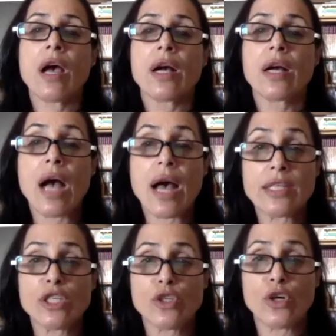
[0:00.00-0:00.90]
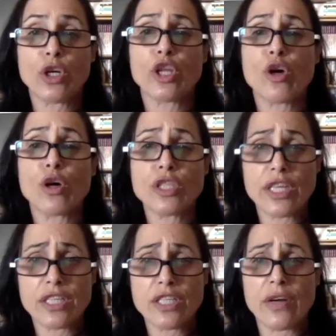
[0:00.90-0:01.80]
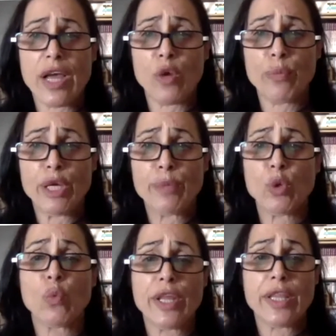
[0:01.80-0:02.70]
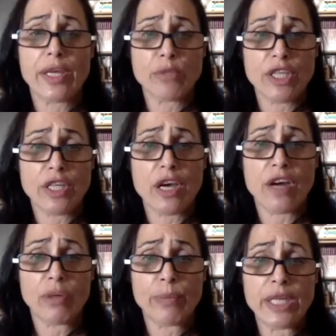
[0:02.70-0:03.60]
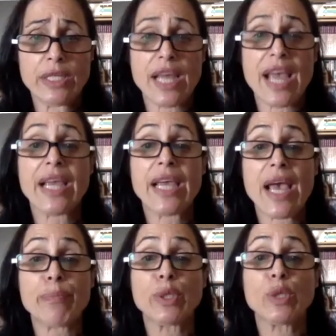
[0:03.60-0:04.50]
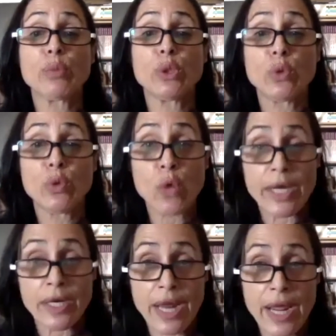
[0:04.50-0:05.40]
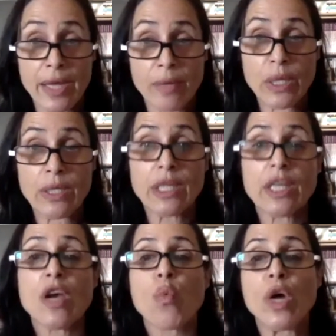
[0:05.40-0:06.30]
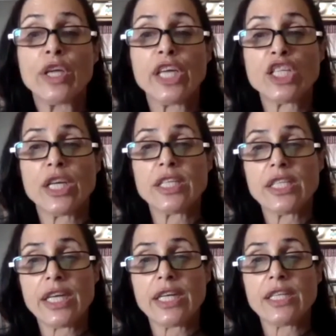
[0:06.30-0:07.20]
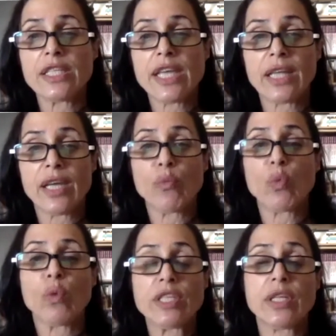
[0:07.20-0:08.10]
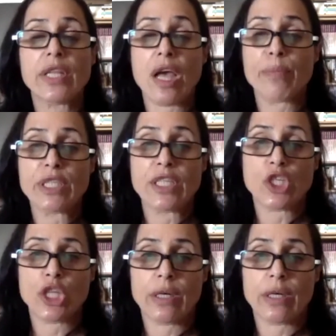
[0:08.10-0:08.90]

Gantz took the Chosen Yisrael people with him to the government and kept the Blue and White name, while Yesh Atid and Telem went to the opposition.